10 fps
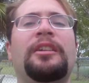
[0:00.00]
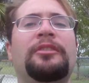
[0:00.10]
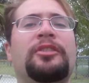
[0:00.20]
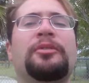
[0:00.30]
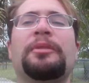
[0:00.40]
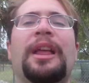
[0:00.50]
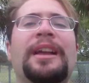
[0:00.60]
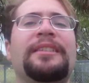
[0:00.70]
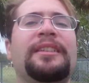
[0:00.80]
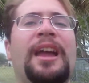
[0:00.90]
just
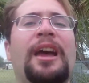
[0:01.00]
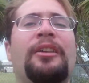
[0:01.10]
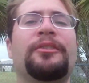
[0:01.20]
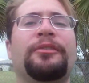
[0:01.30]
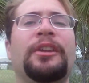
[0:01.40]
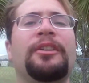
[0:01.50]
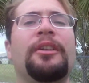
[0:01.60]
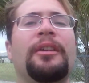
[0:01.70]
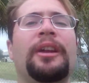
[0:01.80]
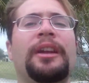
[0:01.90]
relaxed at the house, feet are
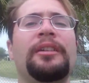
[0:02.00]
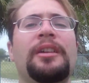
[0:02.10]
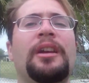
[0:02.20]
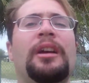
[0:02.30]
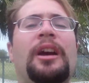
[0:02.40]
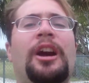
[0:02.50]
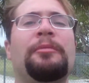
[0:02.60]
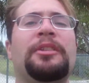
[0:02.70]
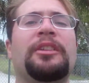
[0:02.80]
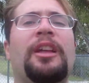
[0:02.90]
hurting,
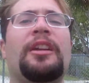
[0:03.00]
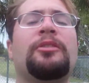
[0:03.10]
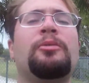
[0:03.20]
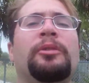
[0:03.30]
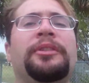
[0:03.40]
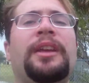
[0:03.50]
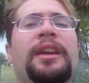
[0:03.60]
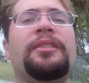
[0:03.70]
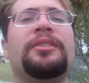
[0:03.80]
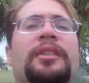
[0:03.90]
um, did a lot of cool
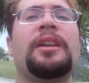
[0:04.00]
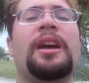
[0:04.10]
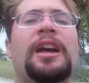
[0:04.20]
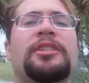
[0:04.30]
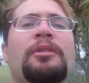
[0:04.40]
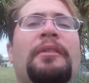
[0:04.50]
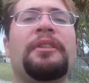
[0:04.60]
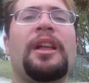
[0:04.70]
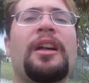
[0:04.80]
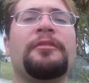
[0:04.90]
things. I do have a
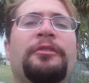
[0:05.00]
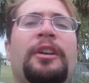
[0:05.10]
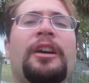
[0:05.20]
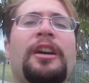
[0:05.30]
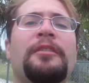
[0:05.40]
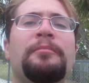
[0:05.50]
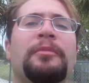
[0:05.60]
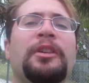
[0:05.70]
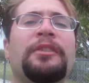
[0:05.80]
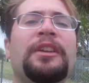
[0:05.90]
lot of uh,
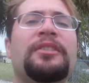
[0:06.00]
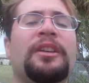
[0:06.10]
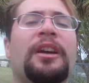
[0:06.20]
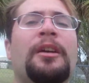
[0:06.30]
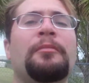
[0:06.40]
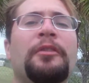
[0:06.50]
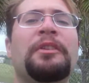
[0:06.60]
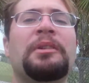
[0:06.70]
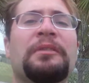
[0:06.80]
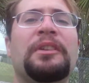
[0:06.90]
movies, uh,
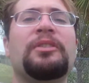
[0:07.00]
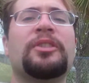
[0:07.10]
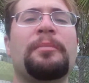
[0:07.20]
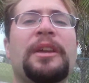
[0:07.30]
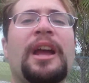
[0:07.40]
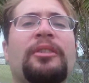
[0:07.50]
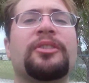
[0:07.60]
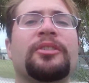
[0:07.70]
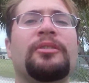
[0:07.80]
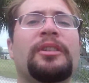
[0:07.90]
movie reviews coming out
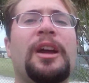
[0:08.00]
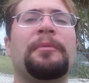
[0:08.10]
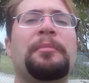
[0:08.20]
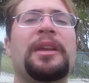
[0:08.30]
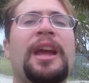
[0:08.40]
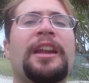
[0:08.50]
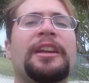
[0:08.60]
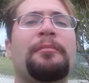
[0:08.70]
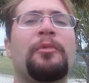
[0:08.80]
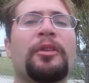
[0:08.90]
soon. I'm going to be adding
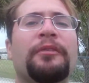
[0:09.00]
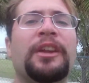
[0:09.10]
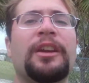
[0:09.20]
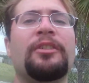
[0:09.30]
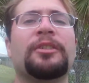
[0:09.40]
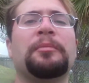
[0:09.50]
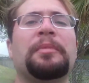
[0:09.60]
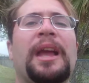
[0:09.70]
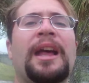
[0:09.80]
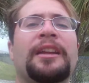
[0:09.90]
up more videos. I'm
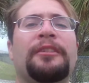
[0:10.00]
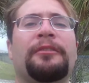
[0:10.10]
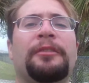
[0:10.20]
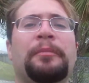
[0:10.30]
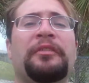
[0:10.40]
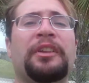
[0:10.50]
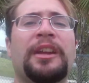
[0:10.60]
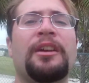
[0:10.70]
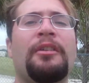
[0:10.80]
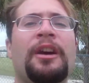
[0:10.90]
going to be adding a, a
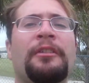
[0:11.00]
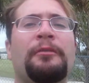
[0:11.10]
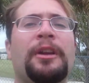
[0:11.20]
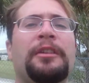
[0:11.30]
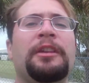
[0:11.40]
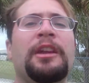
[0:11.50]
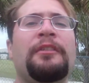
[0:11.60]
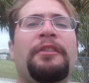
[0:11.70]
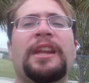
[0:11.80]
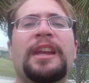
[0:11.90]
video of when
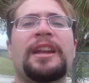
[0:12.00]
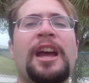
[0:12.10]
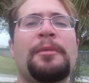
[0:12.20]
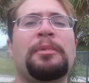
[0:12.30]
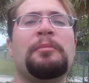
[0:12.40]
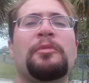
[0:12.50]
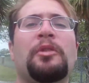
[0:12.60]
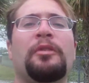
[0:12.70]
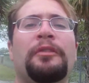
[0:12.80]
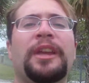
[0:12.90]
Vinny and I, Pimp
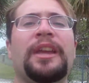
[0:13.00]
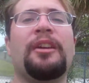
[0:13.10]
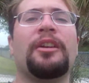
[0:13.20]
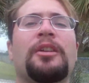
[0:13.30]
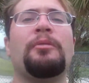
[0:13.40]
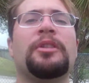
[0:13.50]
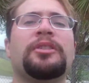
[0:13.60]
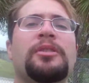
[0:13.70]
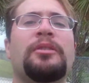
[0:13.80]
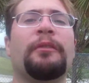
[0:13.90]
Cool V, are going
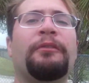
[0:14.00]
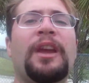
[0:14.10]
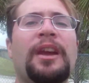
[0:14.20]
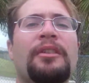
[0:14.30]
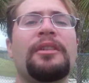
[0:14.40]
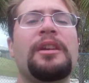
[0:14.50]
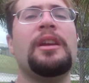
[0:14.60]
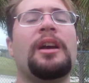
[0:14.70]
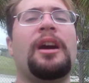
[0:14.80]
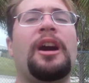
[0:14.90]
to the fair.
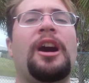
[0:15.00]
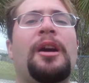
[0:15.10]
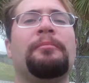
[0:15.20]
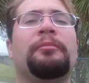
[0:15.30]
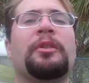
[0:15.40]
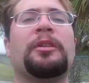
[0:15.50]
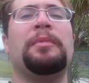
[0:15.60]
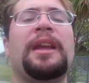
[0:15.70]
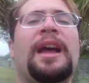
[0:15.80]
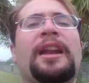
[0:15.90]
Um, we're going
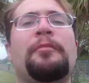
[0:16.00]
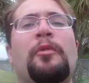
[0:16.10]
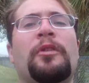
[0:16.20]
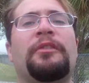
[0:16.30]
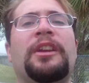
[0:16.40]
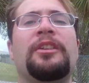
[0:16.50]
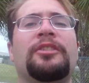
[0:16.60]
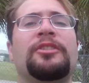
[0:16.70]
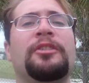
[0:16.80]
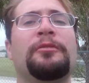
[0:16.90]
to be adding more videos
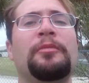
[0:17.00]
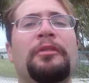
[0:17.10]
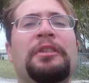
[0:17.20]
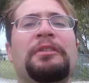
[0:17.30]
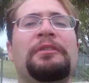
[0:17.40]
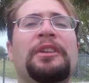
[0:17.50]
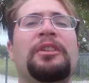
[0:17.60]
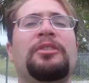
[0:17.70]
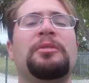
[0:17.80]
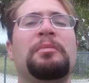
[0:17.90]
to do with movie
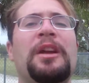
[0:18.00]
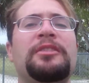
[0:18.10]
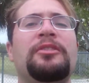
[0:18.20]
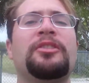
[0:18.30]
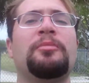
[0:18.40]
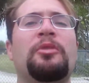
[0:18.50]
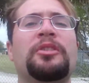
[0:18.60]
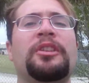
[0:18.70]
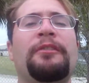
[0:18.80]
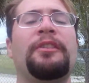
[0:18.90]
reviews. We might do some more
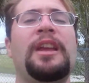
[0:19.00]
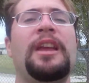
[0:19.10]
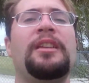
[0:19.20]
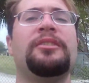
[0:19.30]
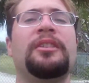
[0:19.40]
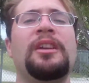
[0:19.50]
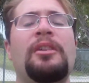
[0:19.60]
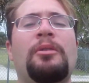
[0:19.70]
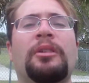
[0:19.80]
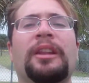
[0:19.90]
stuff in
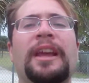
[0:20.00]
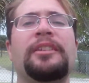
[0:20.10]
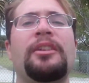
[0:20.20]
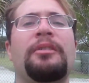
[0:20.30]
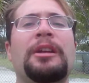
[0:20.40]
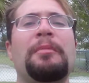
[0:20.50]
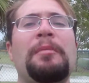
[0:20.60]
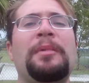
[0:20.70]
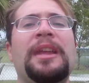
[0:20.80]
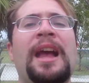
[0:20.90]
Orlando, and I
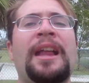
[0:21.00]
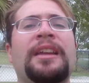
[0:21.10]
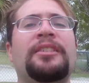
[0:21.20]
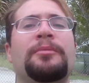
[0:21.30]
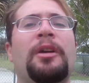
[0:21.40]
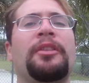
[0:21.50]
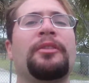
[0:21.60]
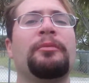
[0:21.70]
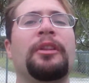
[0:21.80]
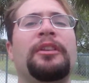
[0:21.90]
might be adding some
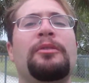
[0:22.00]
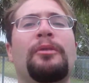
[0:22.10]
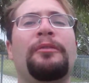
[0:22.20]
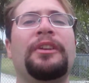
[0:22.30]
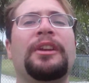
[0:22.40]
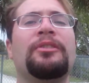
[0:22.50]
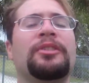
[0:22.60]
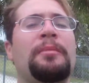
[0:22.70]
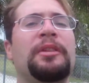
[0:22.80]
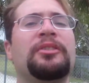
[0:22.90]
other really cool videos
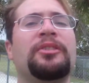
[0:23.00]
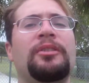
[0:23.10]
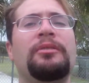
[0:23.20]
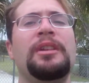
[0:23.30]
coming soon.